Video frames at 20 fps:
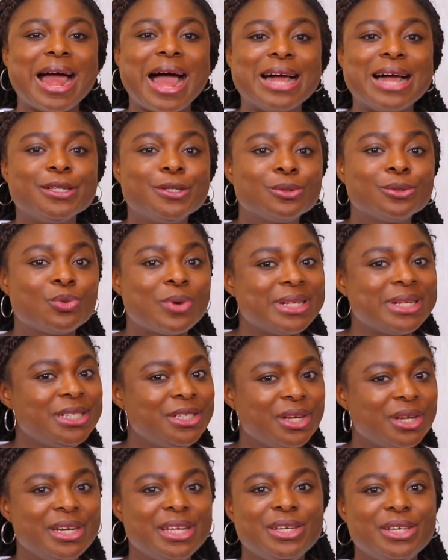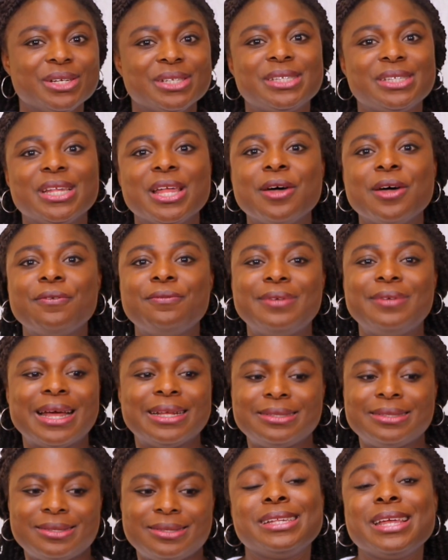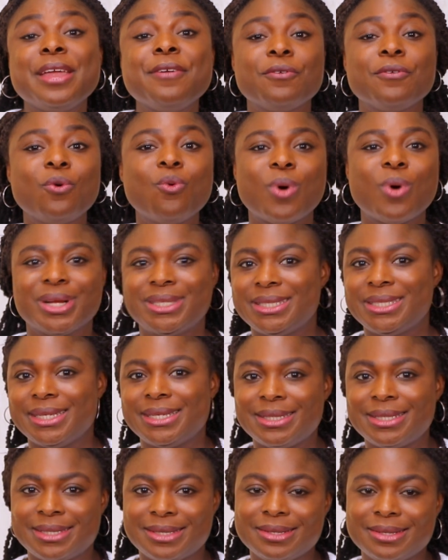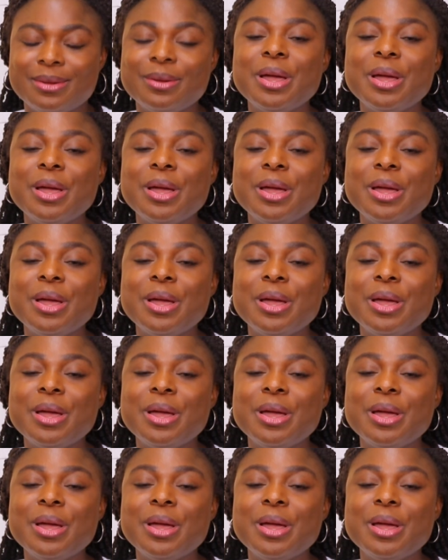and questioning yourself that is it even worth it?